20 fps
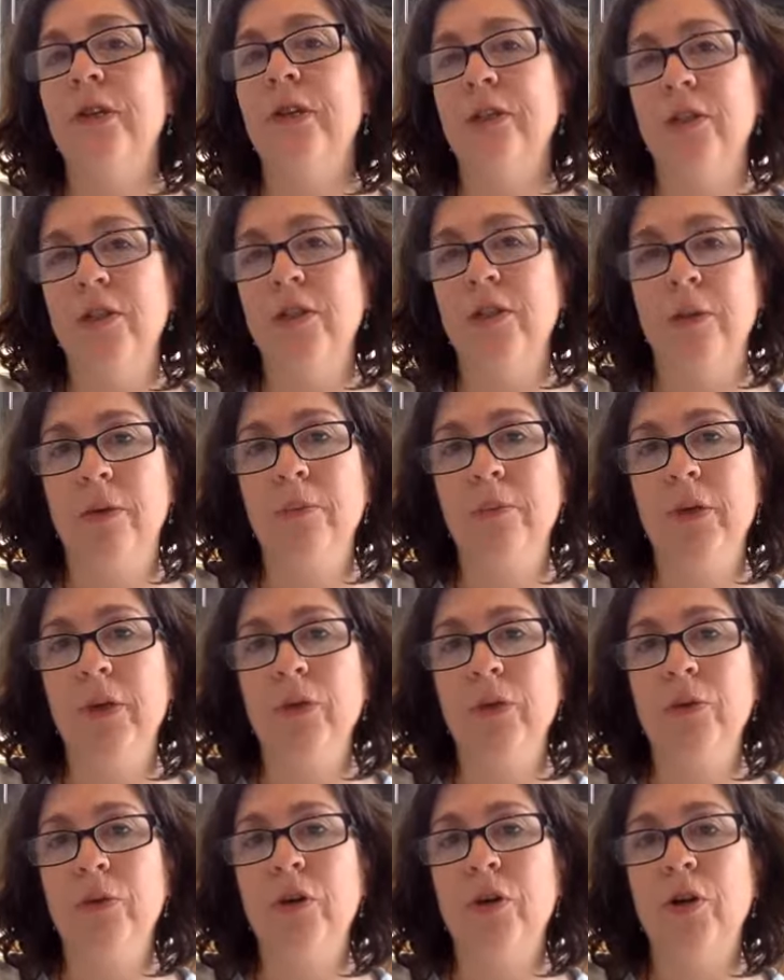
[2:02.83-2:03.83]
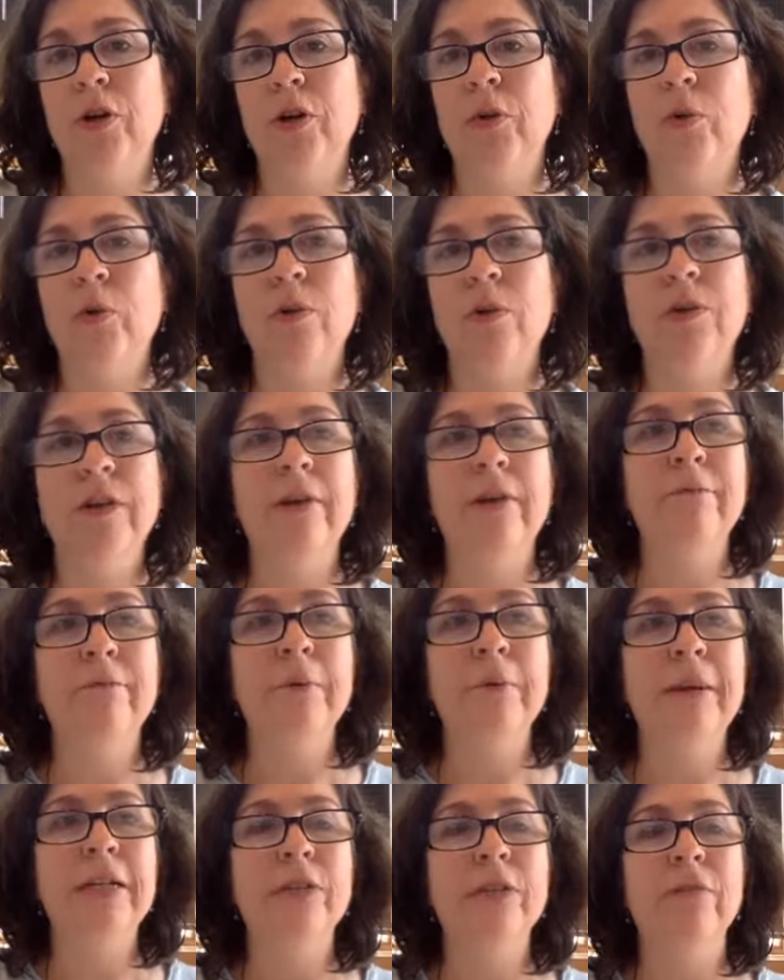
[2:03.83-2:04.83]
the computer, or the
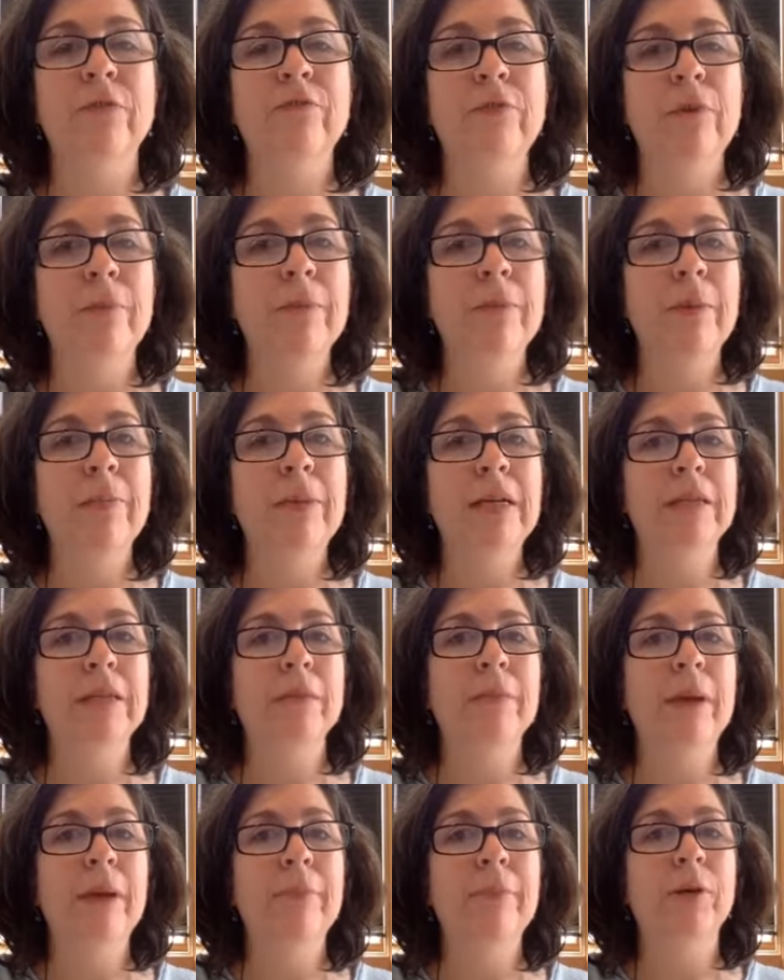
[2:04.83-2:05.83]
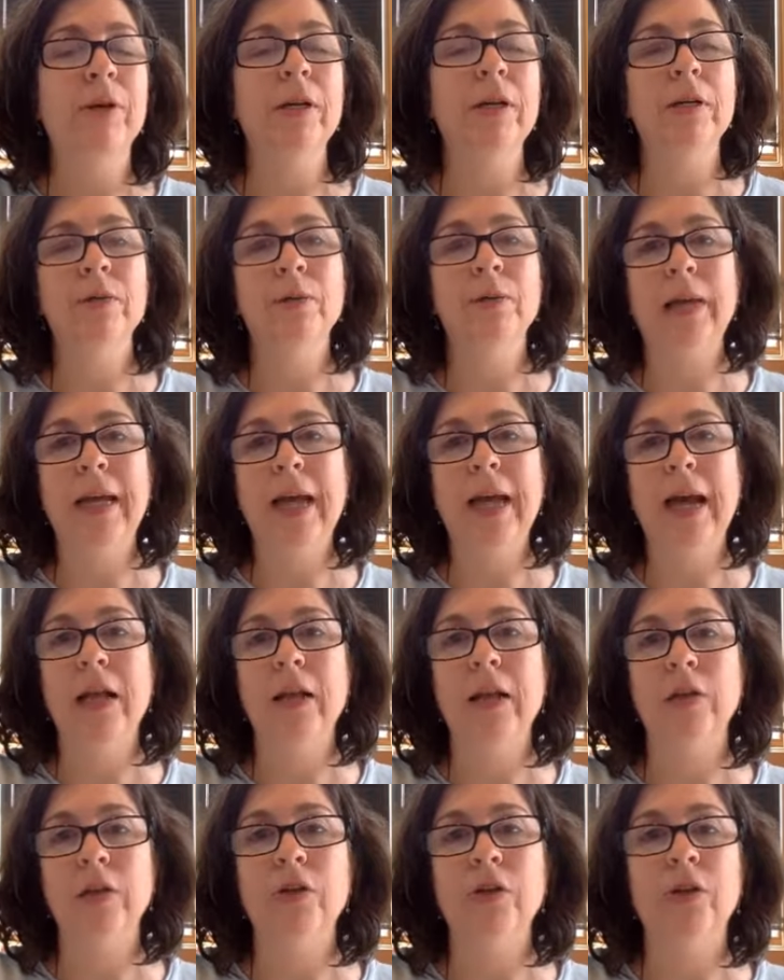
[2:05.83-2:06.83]
information from the piece of paper into a
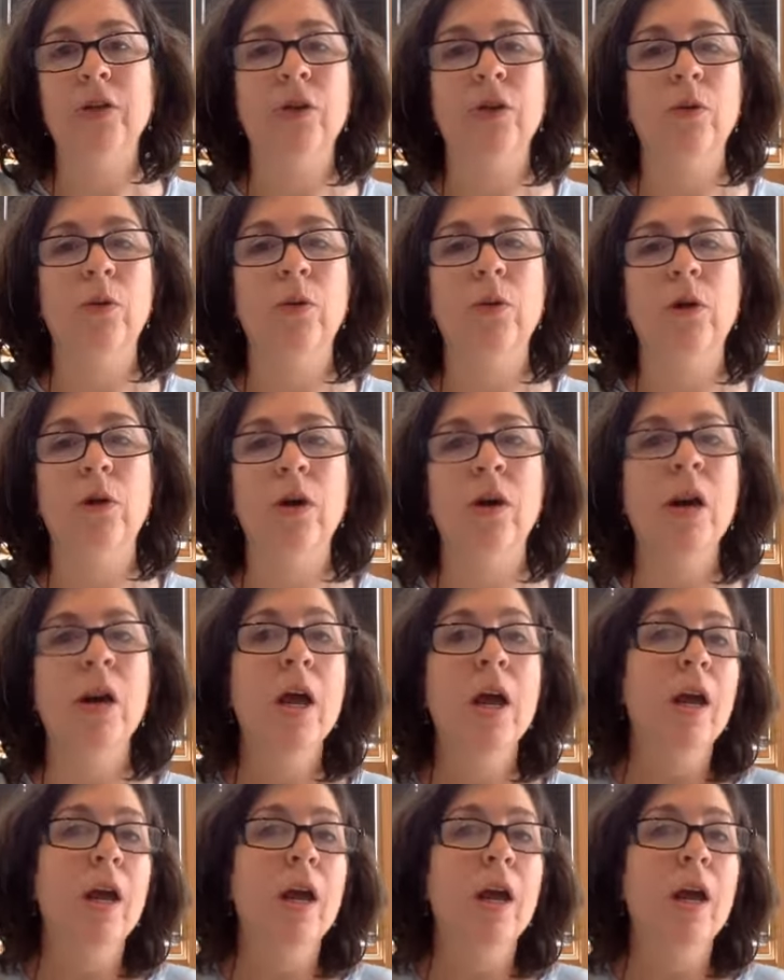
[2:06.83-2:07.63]
calendar or